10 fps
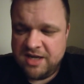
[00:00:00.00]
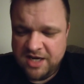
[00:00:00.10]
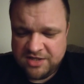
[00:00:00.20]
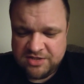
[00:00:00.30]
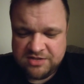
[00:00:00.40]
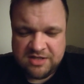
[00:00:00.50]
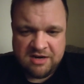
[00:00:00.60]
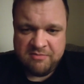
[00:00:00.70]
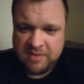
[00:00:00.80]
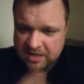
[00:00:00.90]
connections
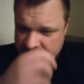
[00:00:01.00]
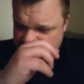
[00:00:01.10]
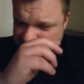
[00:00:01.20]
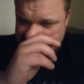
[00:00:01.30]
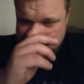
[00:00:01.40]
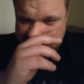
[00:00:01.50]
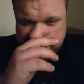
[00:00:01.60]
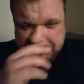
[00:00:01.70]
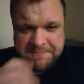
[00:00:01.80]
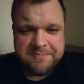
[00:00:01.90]
that I've made,
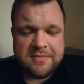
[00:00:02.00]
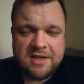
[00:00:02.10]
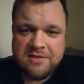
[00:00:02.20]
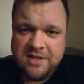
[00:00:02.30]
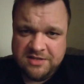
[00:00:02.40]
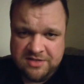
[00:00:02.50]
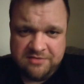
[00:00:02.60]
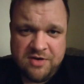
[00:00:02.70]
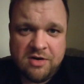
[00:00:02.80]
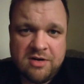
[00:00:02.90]
things
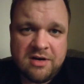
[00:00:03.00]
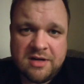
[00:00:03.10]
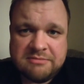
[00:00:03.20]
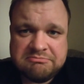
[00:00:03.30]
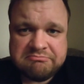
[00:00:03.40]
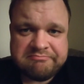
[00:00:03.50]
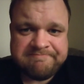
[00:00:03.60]
that have gone on.